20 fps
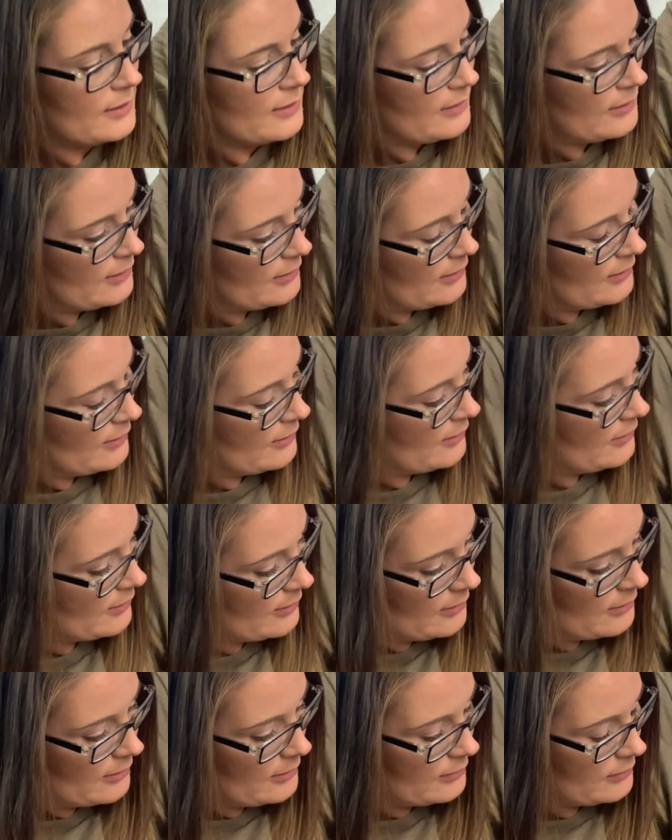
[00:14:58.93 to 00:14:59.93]

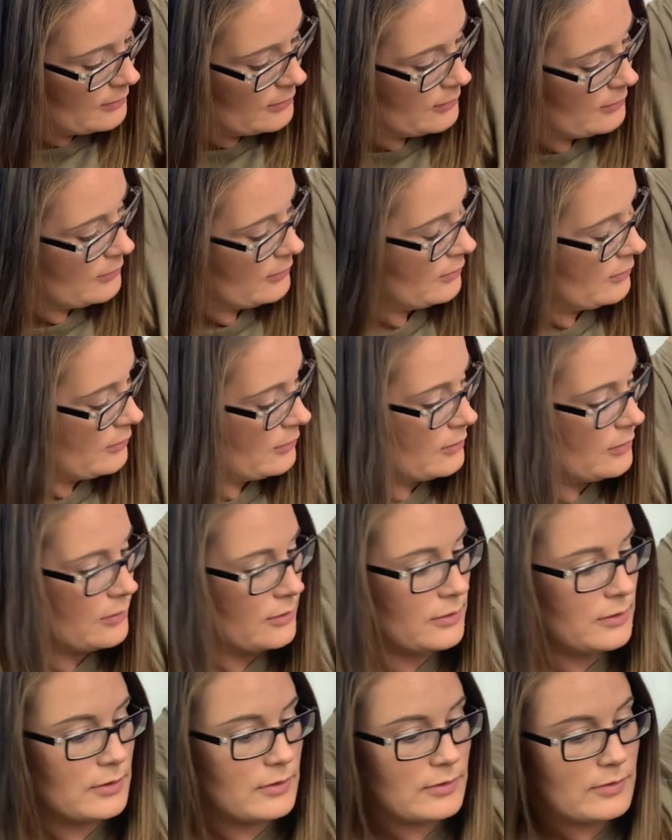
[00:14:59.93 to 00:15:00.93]

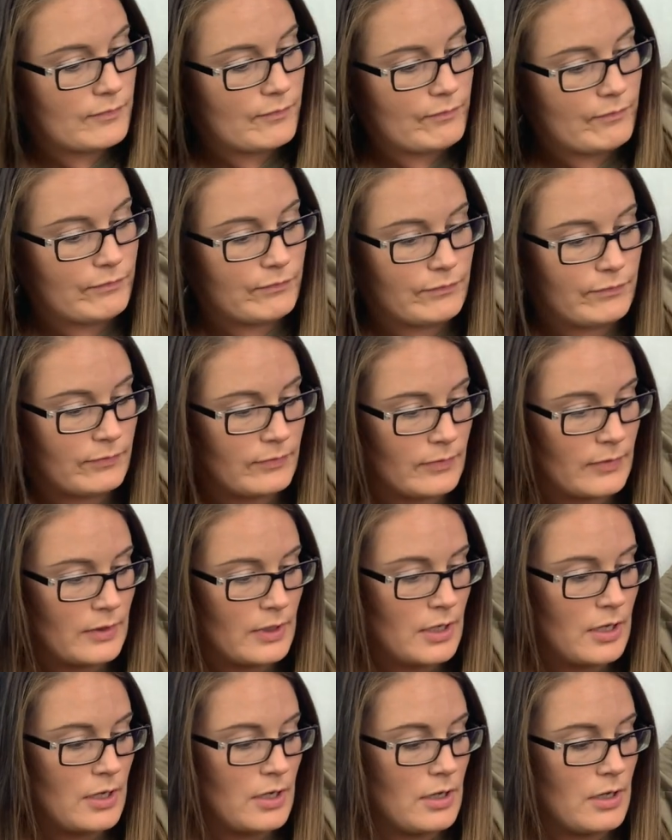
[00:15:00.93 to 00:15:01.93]

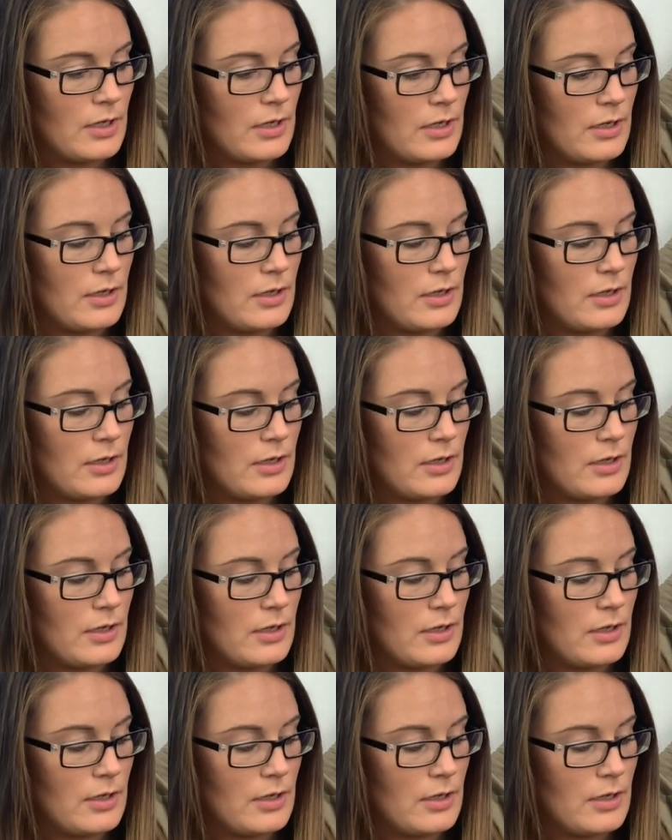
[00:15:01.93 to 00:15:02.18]
(no one is talking)